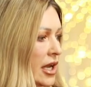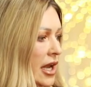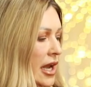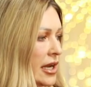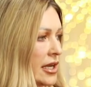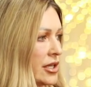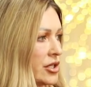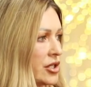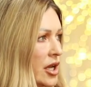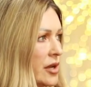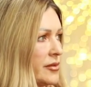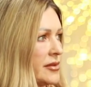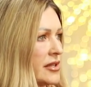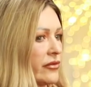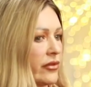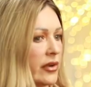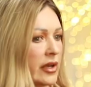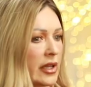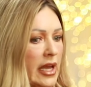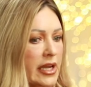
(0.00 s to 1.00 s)
Mm. And in hmm. terms
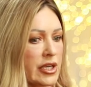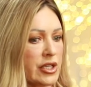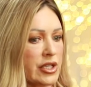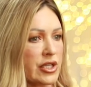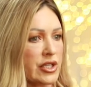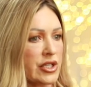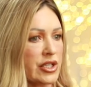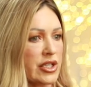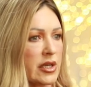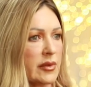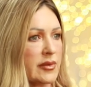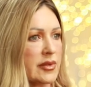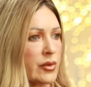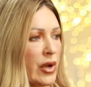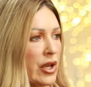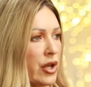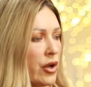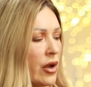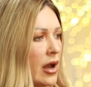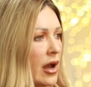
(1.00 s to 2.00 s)
of relationships,
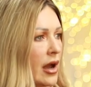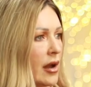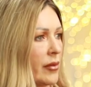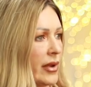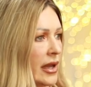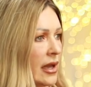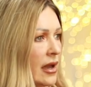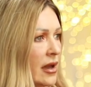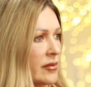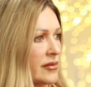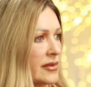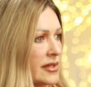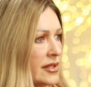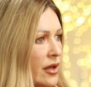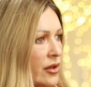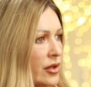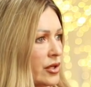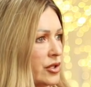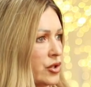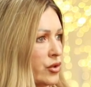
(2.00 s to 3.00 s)
when your heart becomes
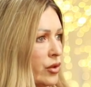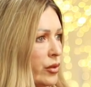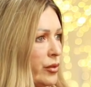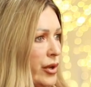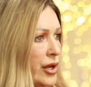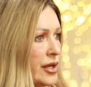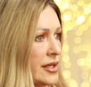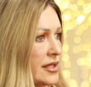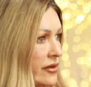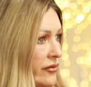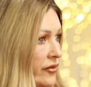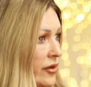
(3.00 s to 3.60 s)
solid to a person,